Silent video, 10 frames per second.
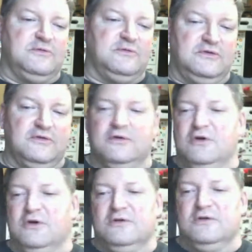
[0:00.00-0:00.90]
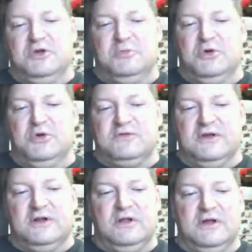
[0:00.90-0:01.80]
We took our display model
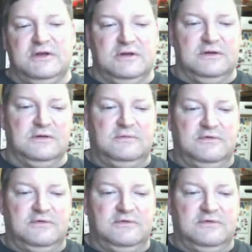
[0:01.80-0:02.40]
satellite and